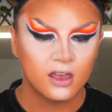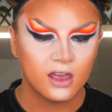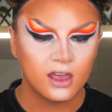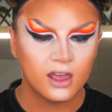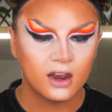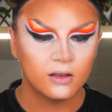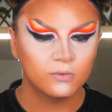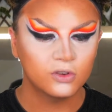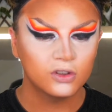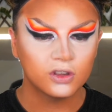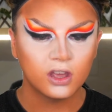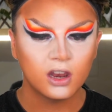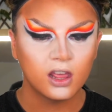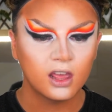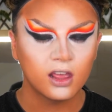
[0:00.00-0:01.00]
And I'm just
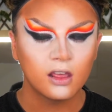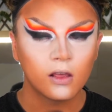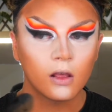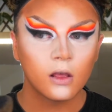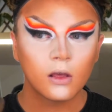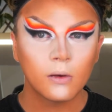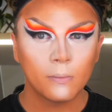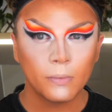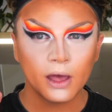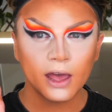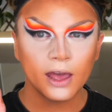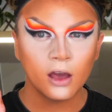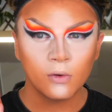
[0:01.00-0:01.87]
gonna pat it